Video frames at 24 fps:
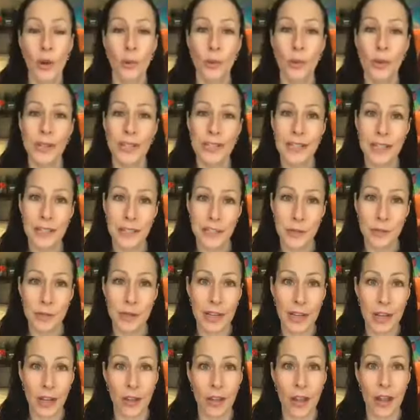we tend to
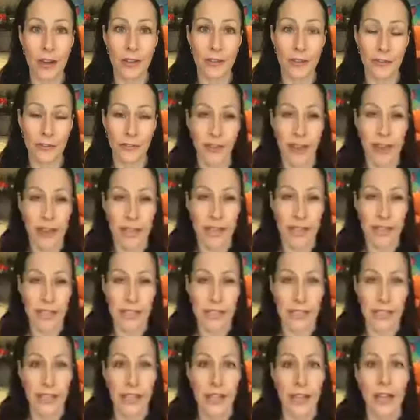pick a lot of fights.